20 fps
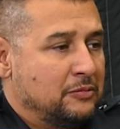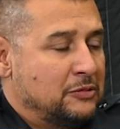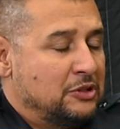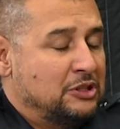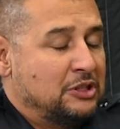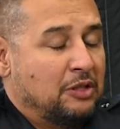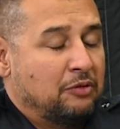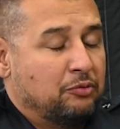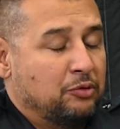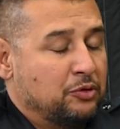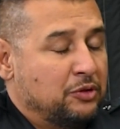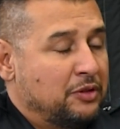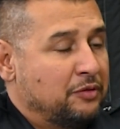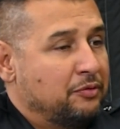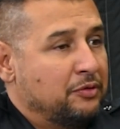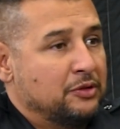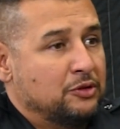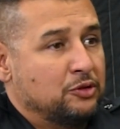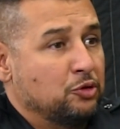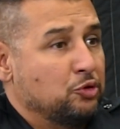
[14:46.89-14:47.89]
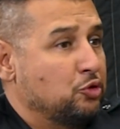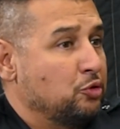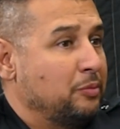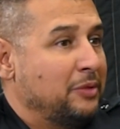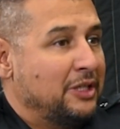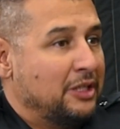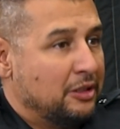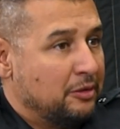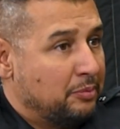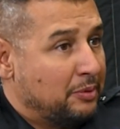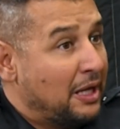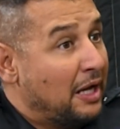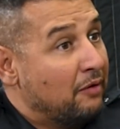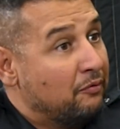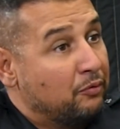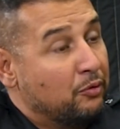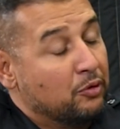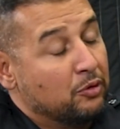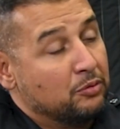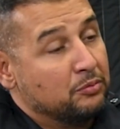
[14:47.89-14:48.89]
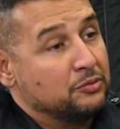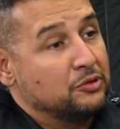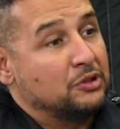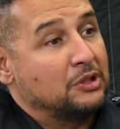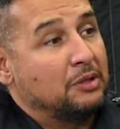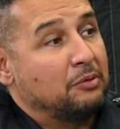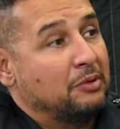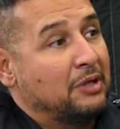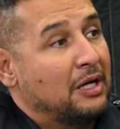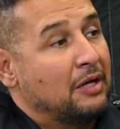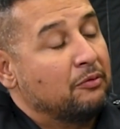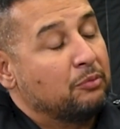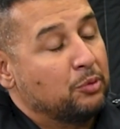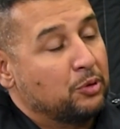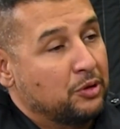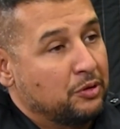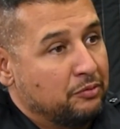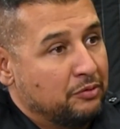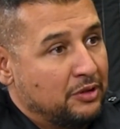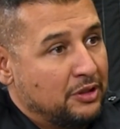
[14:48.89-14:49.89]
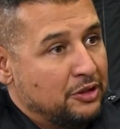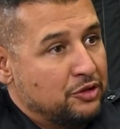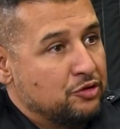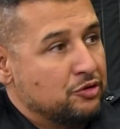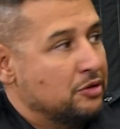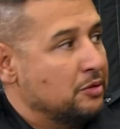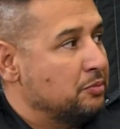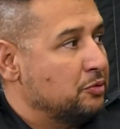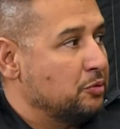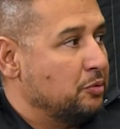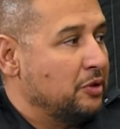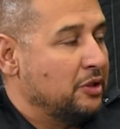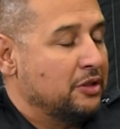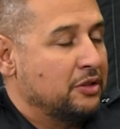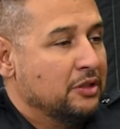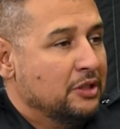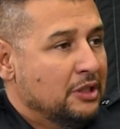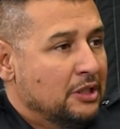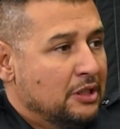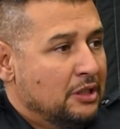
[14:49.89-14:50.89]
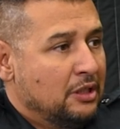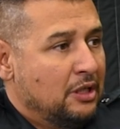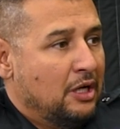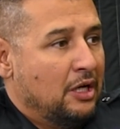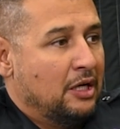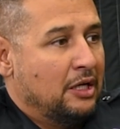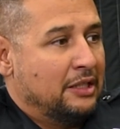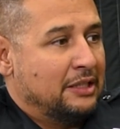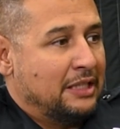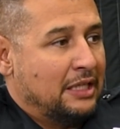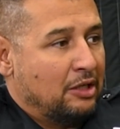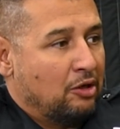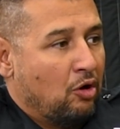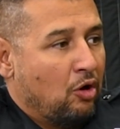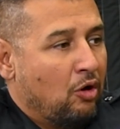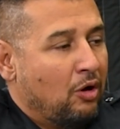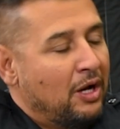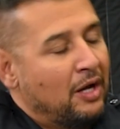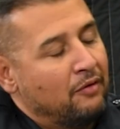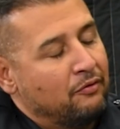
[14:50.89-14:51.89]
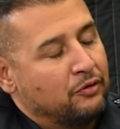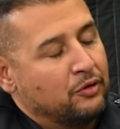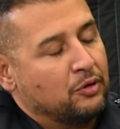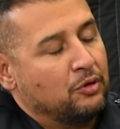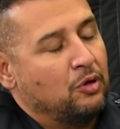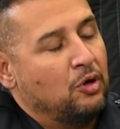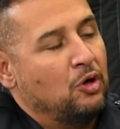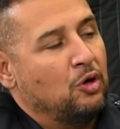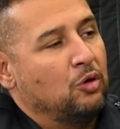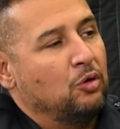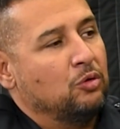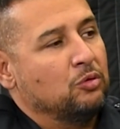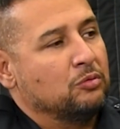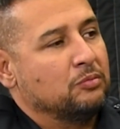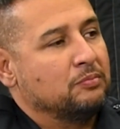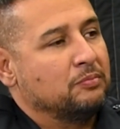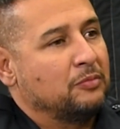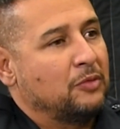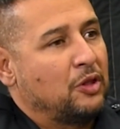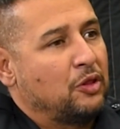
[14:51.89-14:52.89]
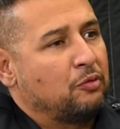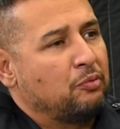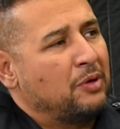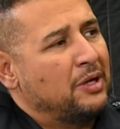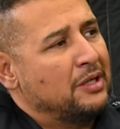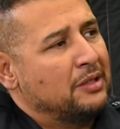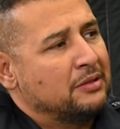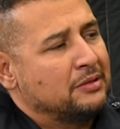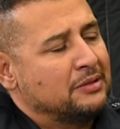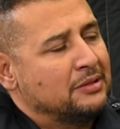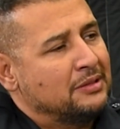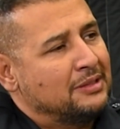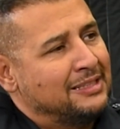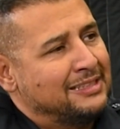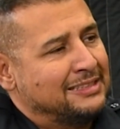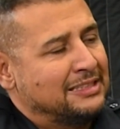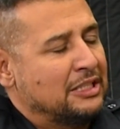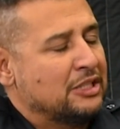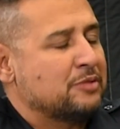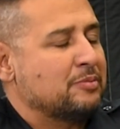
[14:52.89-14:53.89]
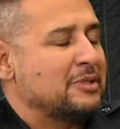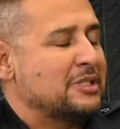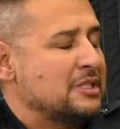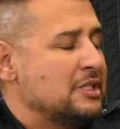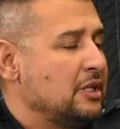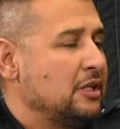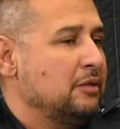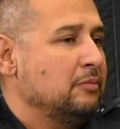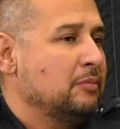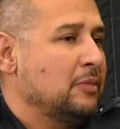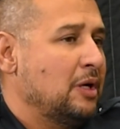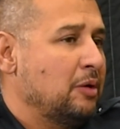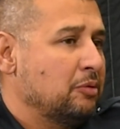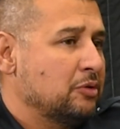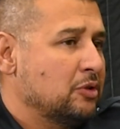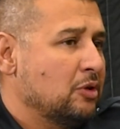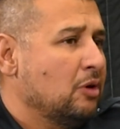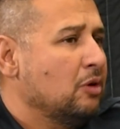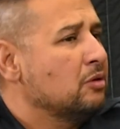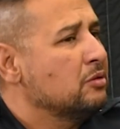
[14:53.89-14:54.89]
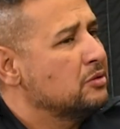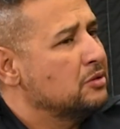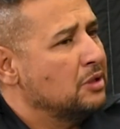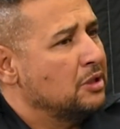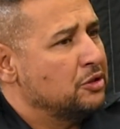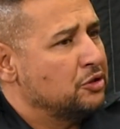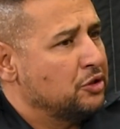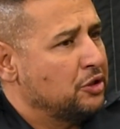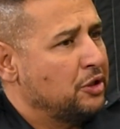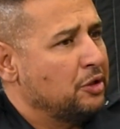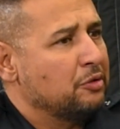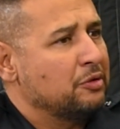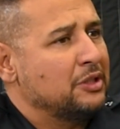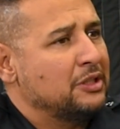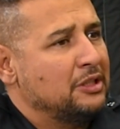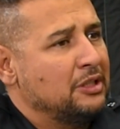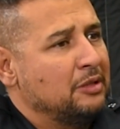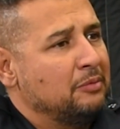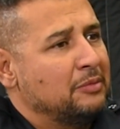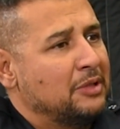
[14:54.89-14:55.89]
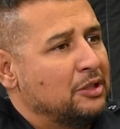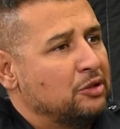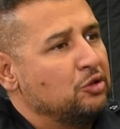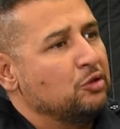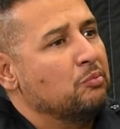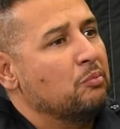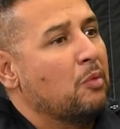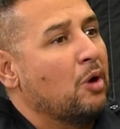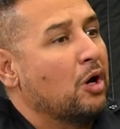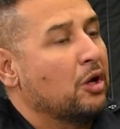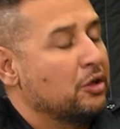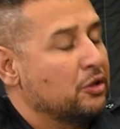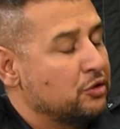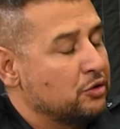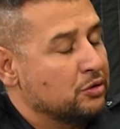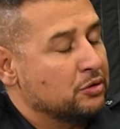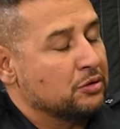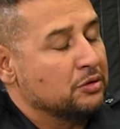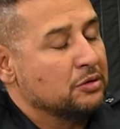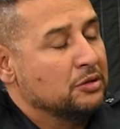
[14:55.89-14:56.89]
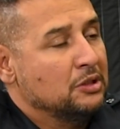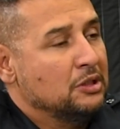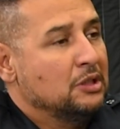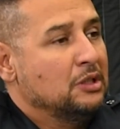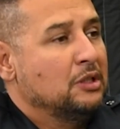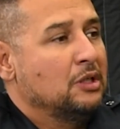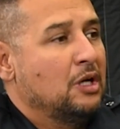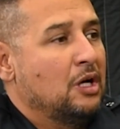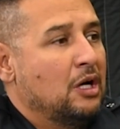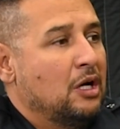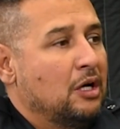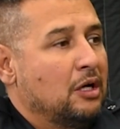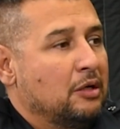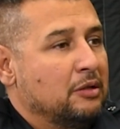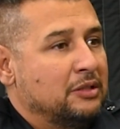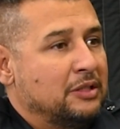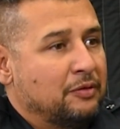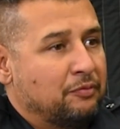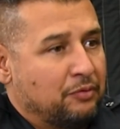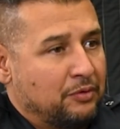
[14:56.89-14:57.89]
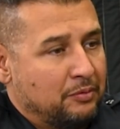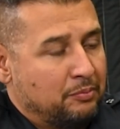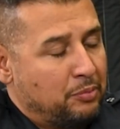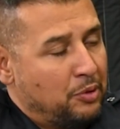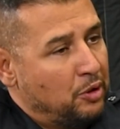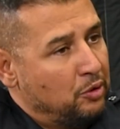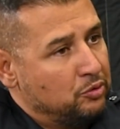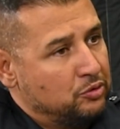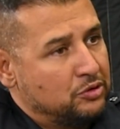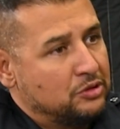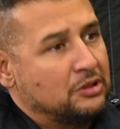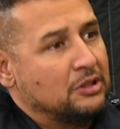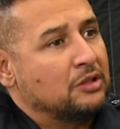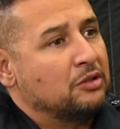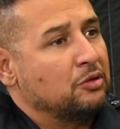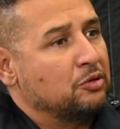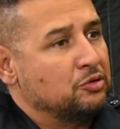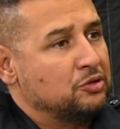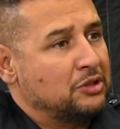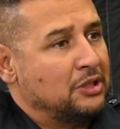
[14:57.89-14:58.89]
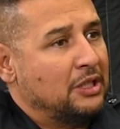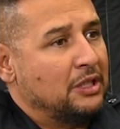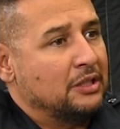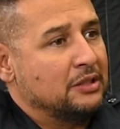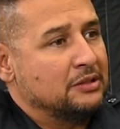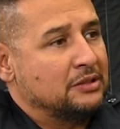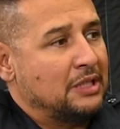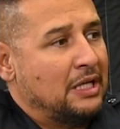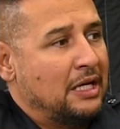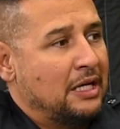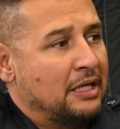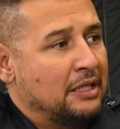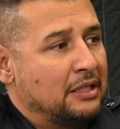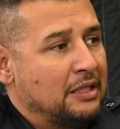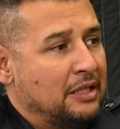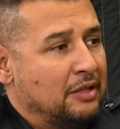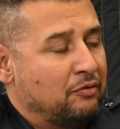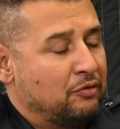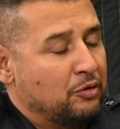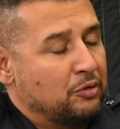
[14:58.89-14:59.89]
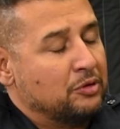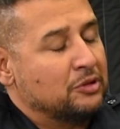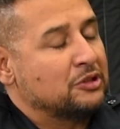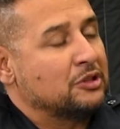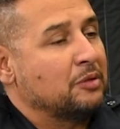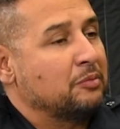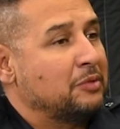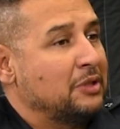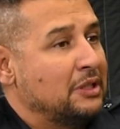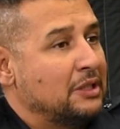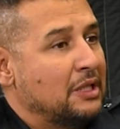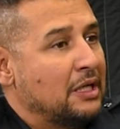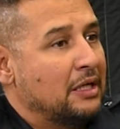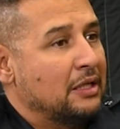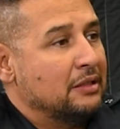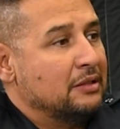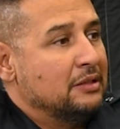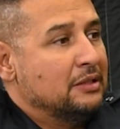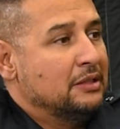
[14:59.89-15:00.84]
several different social media platforms that we have working relationships with that all have their own threat assessment team, I would call a security team, that do monitor different posts and those things. And if there is something that